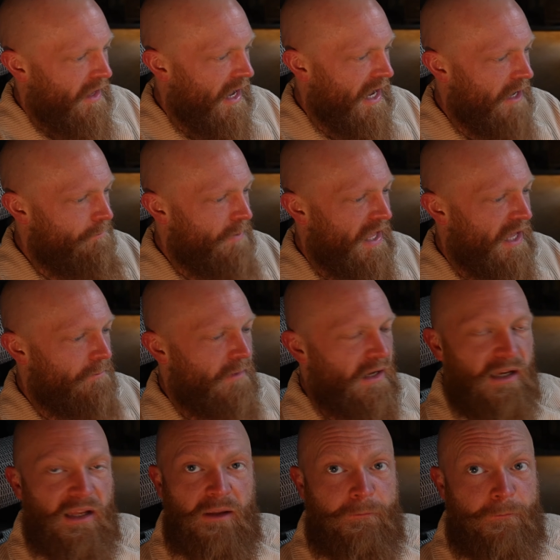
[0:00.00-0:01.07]
iPad
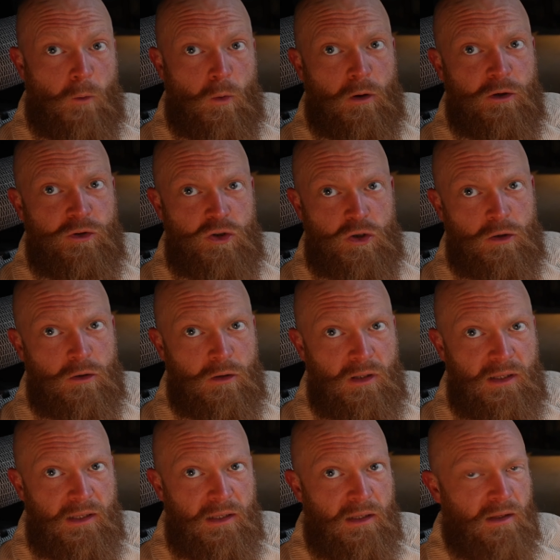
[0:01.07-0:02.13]
mini for
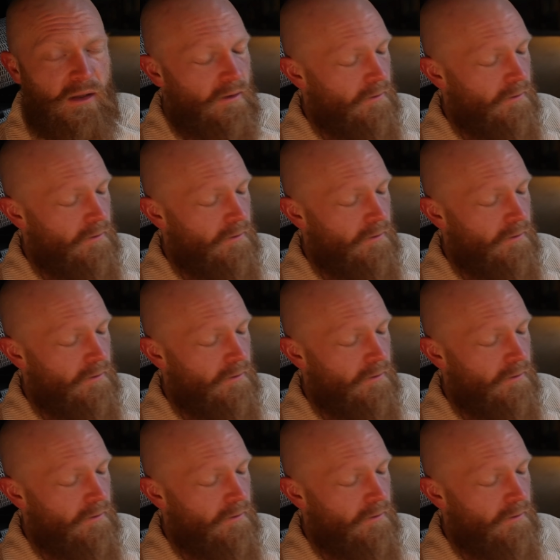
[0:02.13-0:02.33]
journaling,